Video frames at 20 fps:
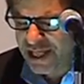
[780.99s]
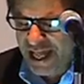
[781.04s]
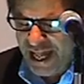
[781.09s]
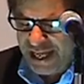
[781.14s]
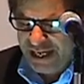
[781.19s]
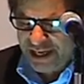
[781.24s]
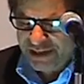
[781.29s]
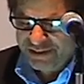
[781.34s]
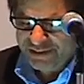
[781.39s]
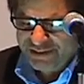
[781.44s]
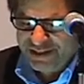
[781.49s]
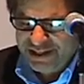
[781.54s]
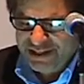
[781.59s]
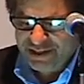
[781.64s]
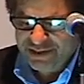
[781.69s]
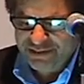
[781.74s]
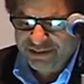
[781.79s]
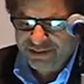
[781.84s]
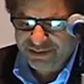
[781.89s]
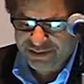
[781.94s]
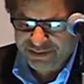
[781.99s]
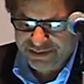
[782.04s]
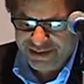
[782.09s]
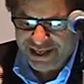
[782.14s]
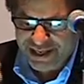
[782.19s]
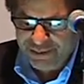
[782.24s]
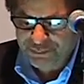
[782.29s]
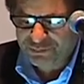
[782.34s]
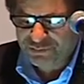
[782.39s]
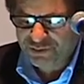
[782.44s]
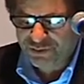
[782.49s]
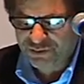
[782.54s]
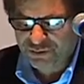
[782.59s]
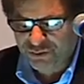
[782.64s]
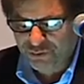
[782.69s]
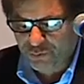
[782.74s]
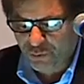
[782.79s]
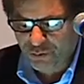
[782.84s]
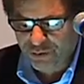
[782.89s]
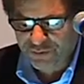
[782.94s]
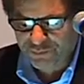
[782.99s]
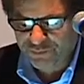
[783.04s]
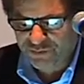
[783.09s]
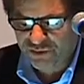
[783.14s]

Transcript: And I think it's an attempt to sort of